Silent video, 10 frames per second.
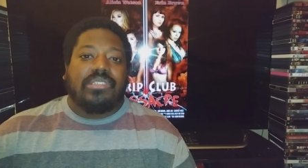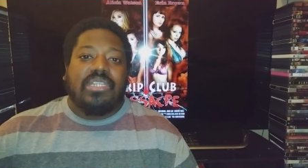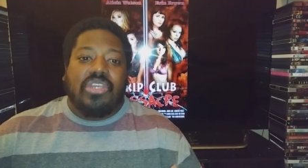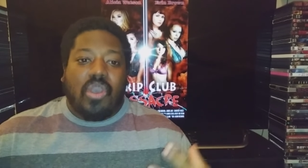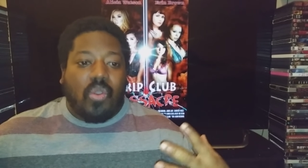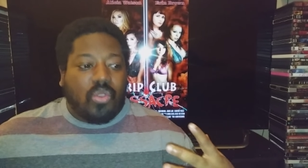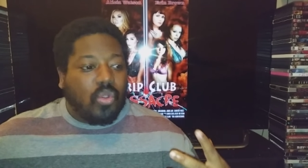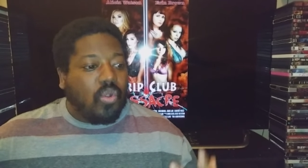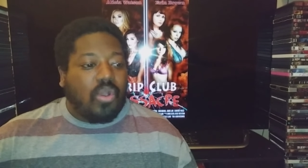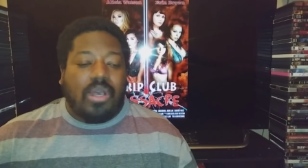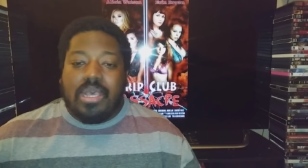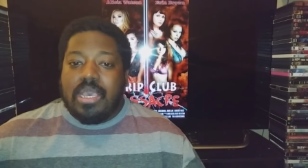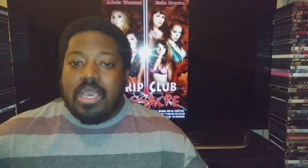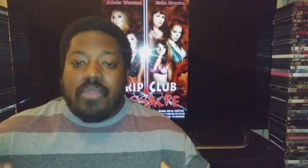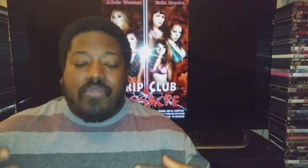You know, core
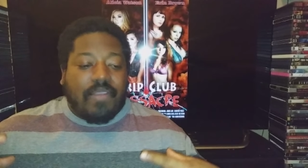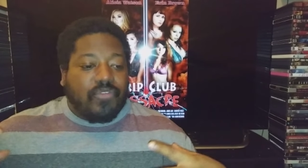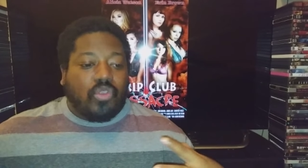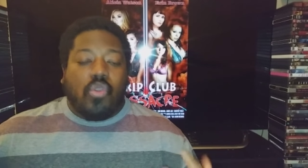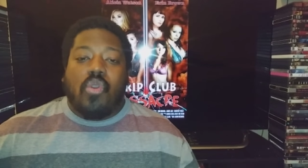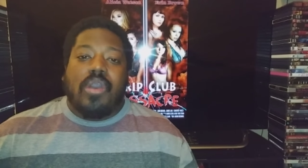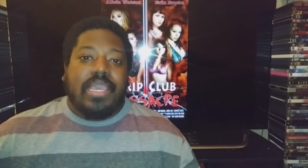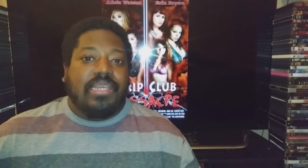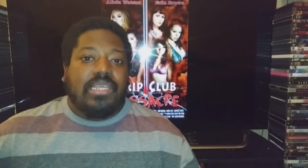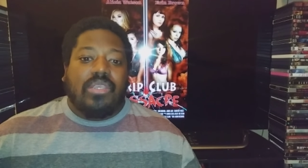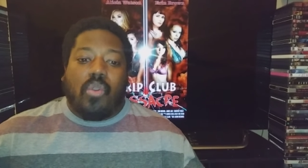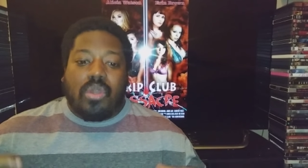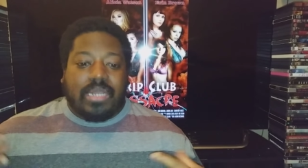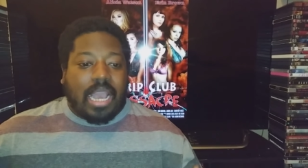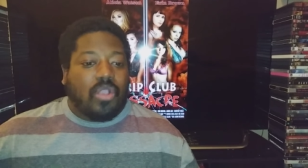wherever you core indie or
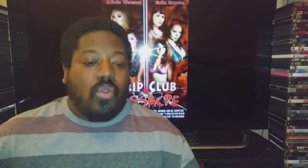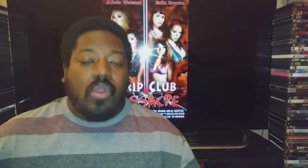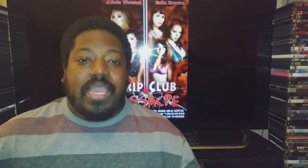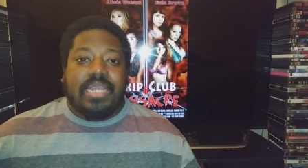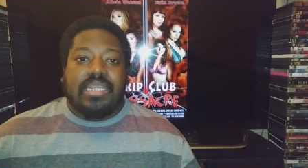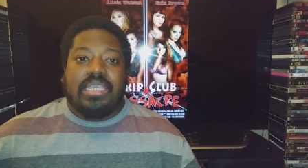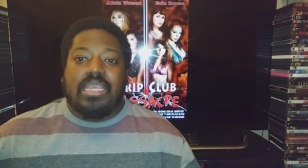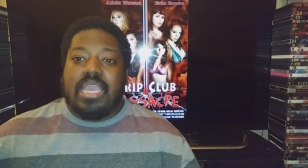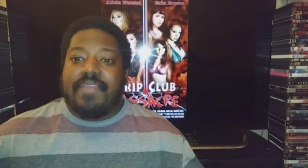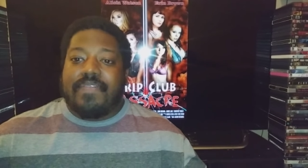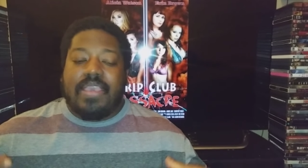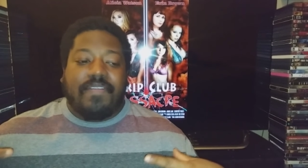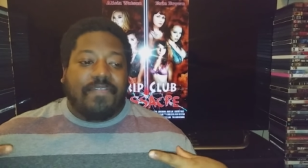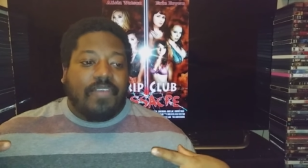not core indie, if if